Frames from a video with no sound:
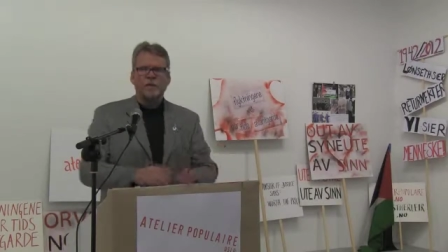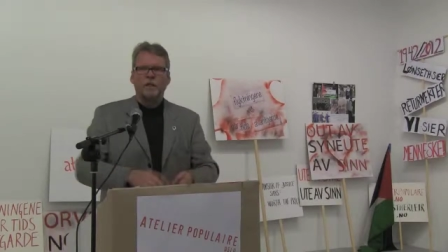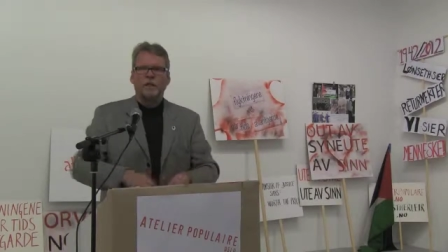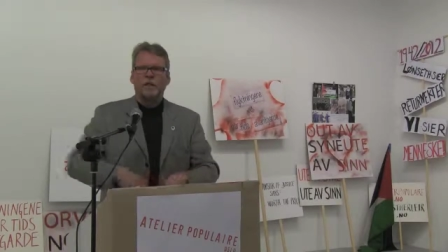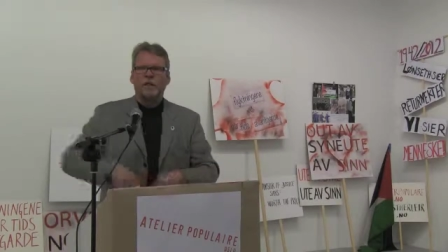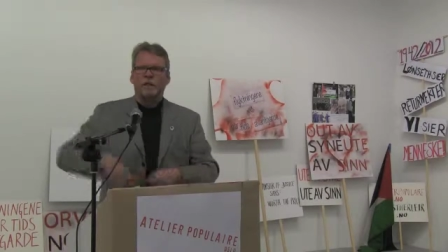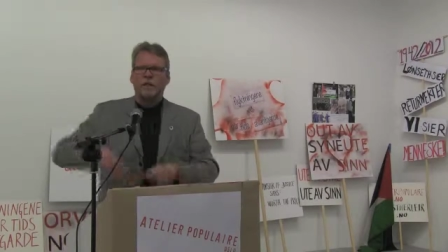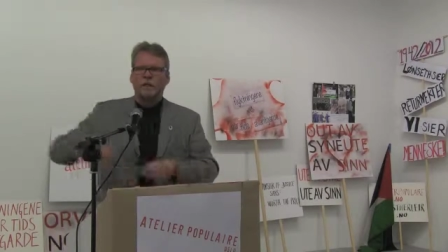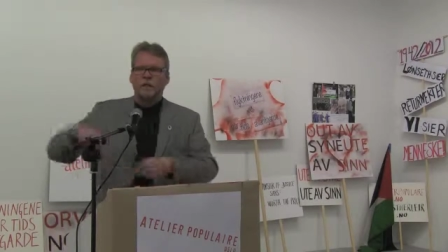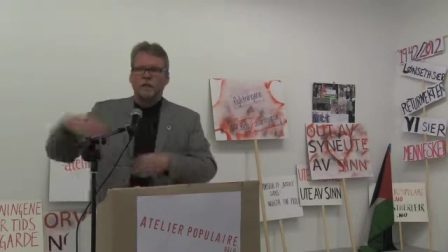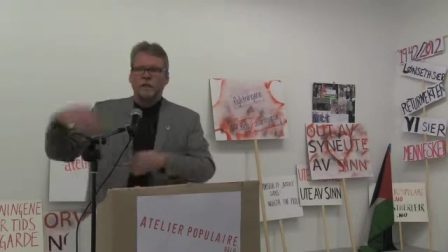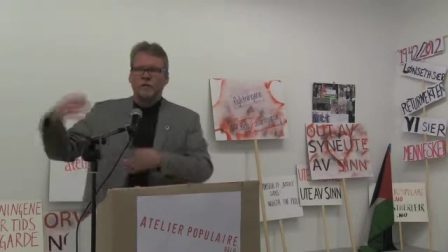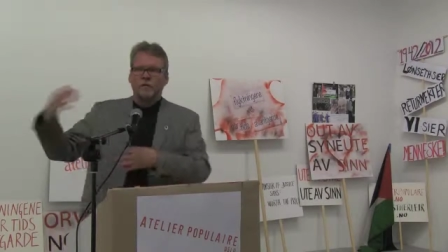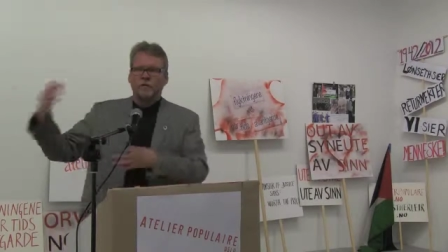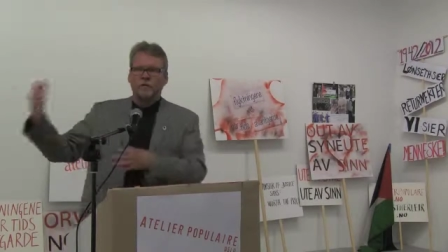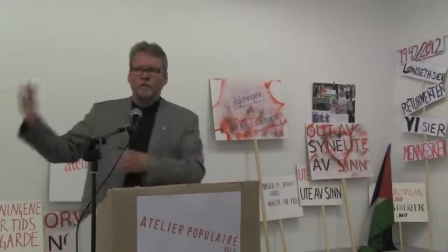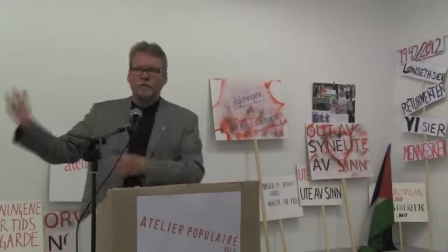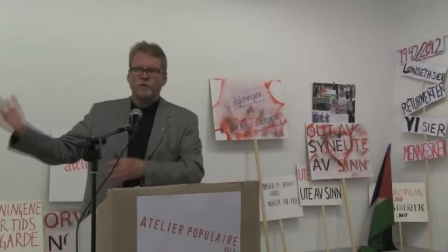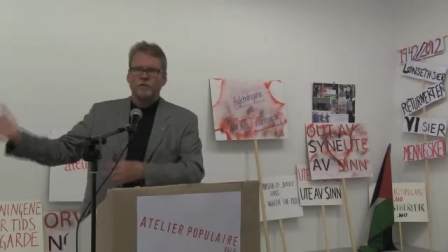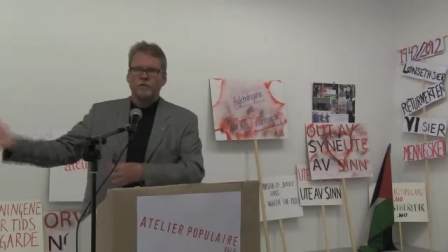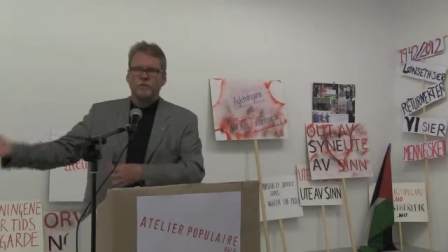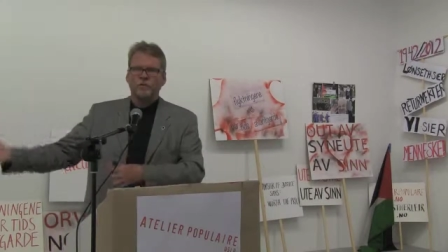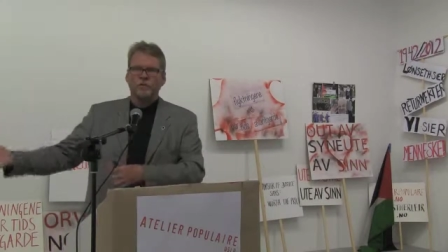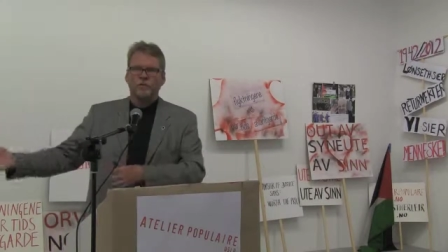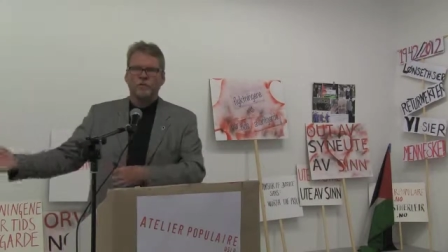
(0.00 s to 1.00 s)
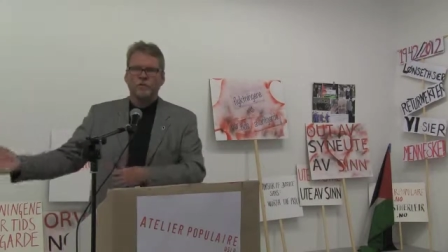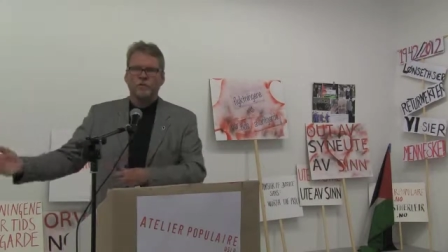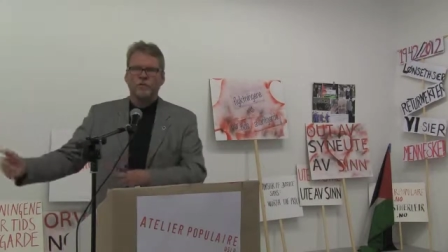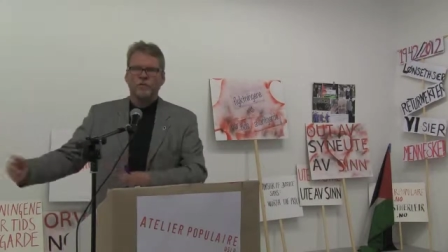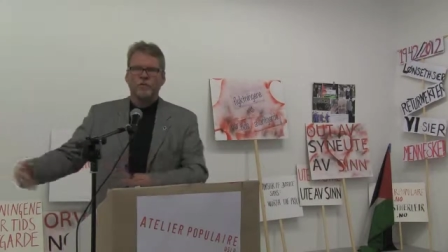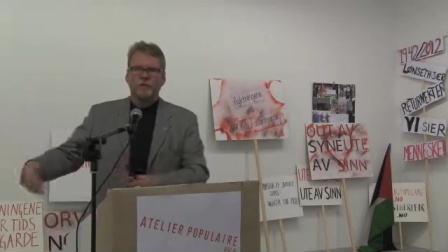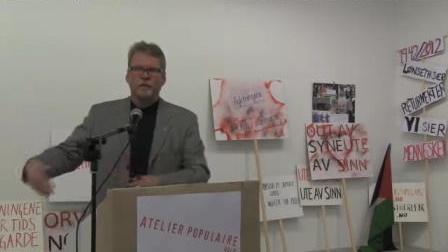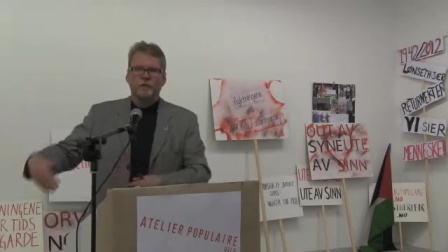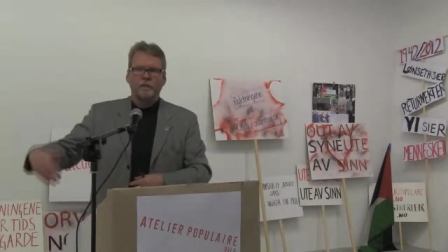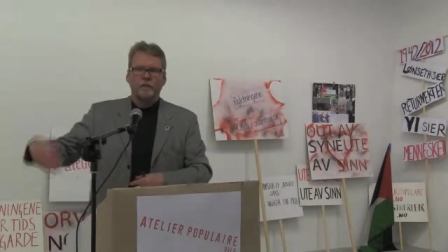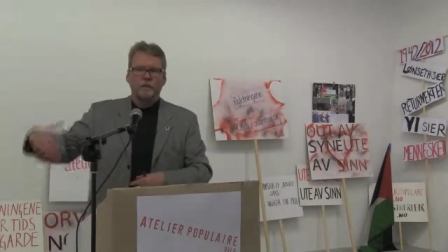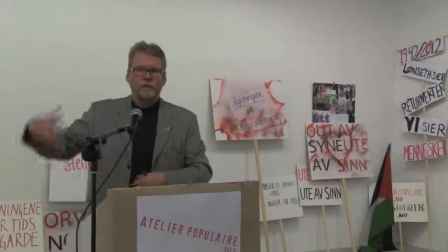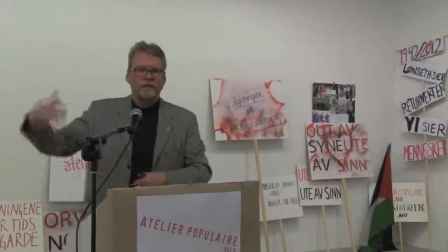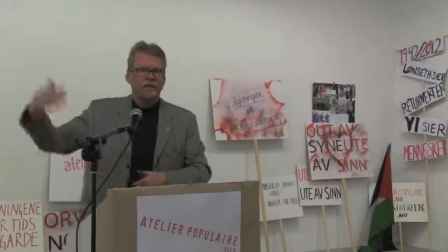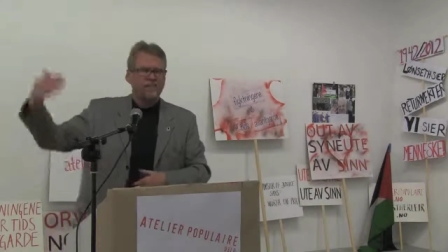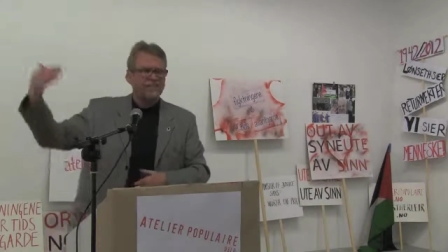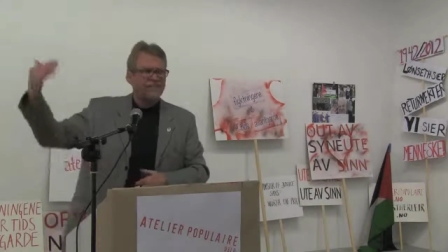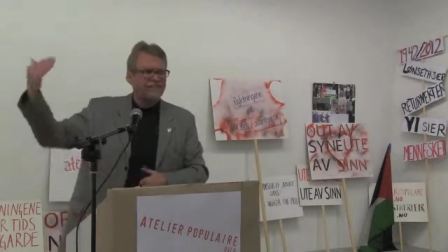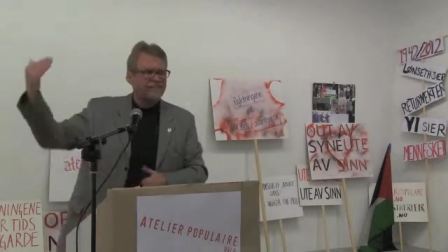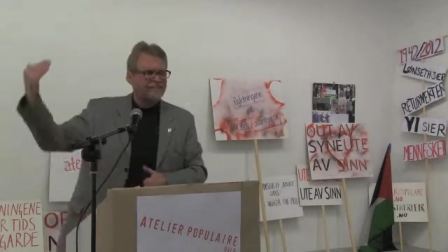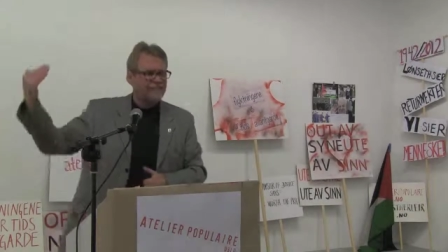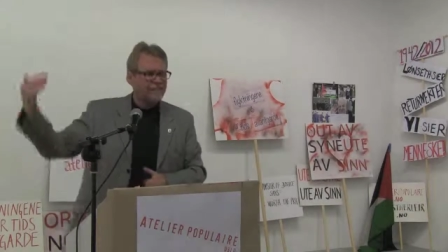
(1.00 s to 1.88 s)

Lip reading: They cross the border and they are